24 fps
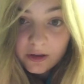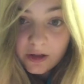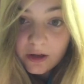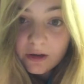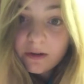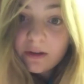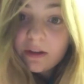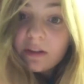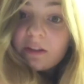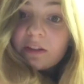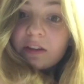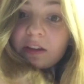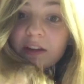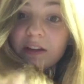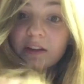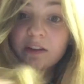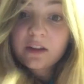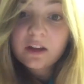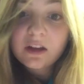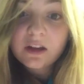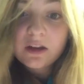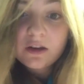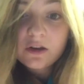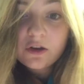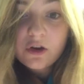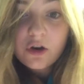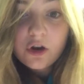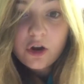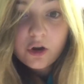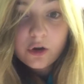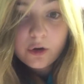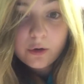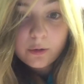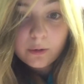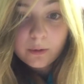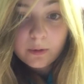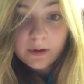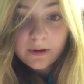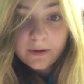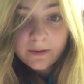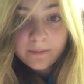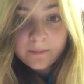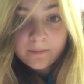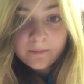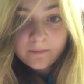there is this new...